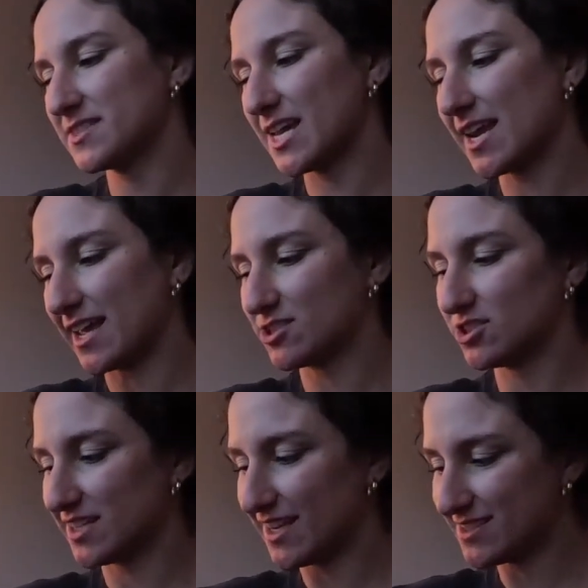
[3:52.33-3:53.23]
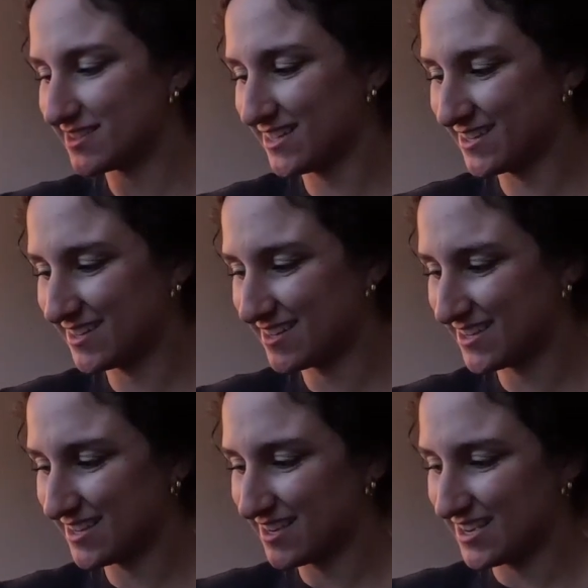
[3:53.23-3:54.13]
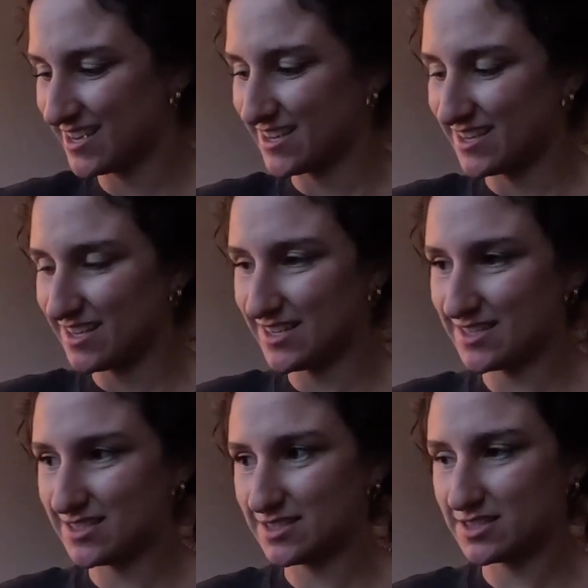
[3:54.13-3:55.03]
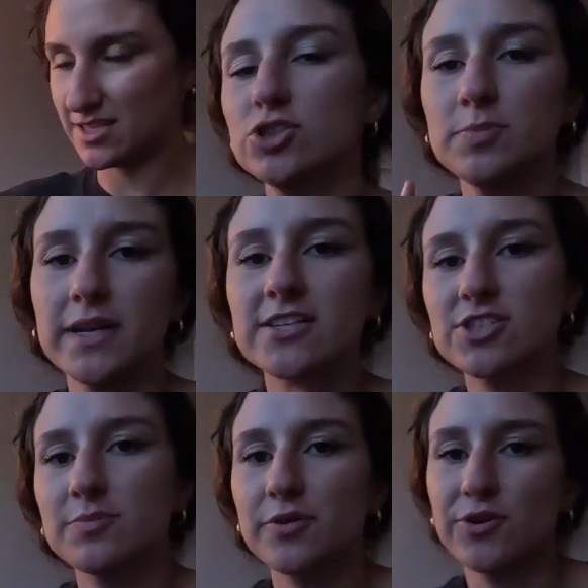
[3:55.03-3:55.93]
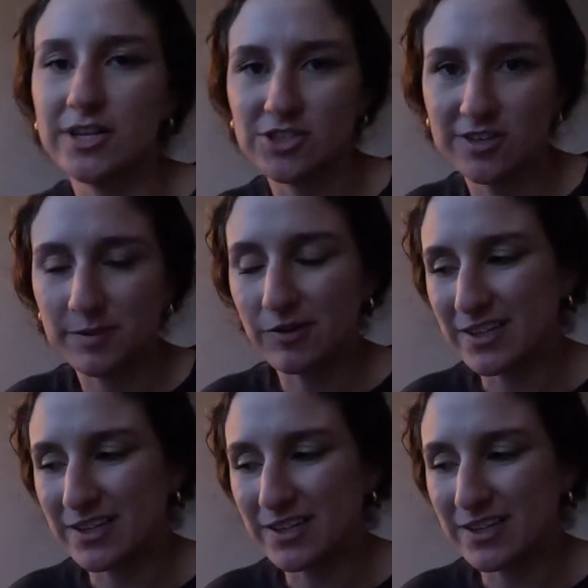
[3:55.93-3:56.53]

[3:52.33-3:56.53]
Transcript: second exercise is supination and pronation of my